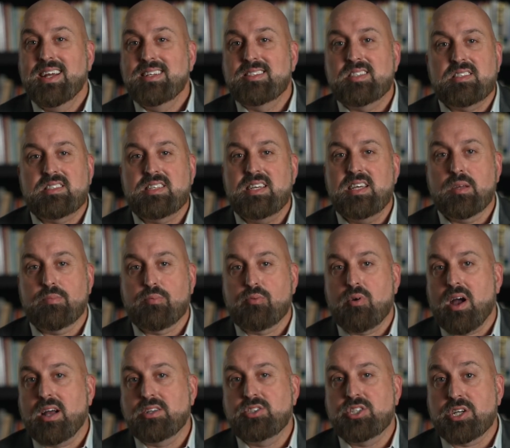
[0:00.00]
to see the
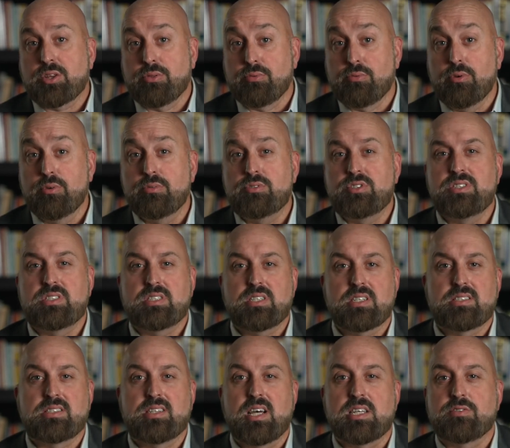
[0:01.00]
project through to
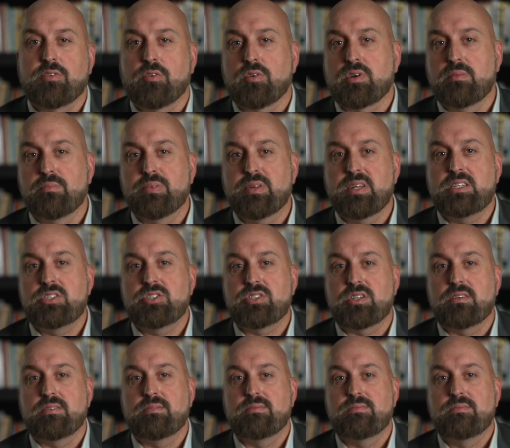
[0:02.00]
successful completion.